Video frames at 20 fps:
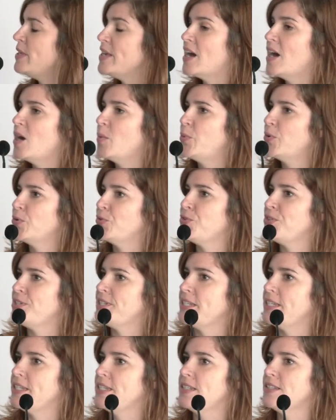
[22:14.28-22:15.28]
PR
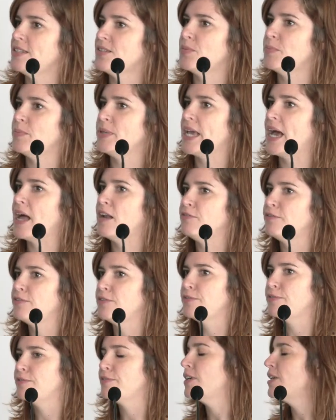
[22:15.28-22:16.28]
opportunities on behalf
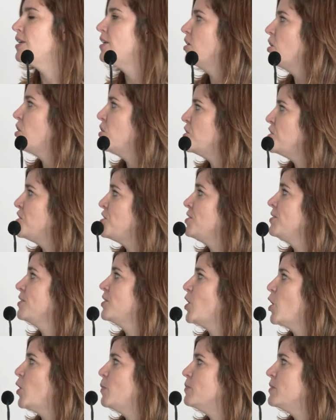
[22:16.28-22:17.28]
of
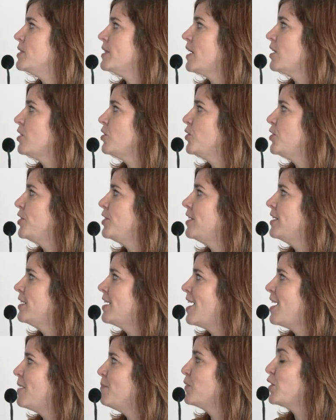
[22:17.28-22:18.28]
OriginComs that couldn't
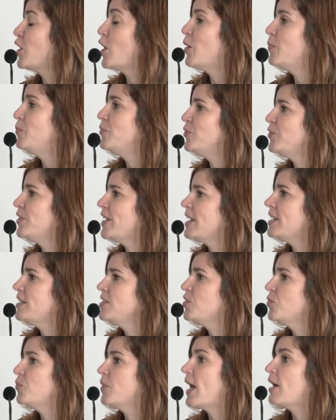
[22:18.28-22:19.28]
come today.
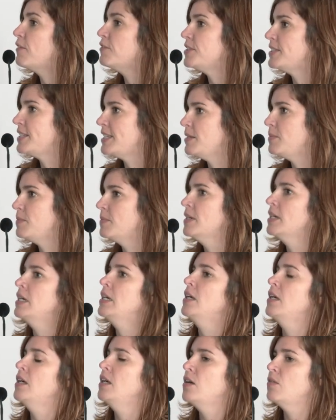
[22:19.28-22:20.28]
So we have a team
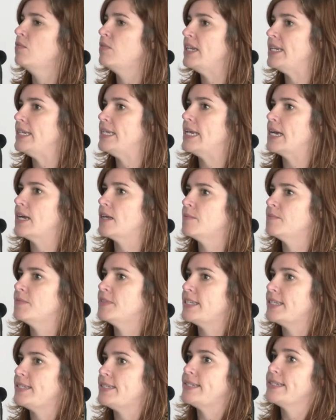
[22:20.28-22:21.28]
really
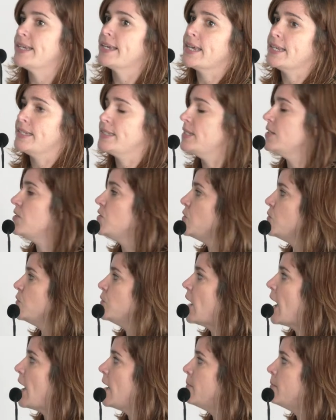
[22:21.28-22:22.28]
dedicated
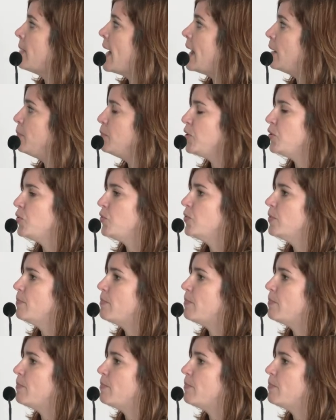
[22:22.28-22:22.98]
to help you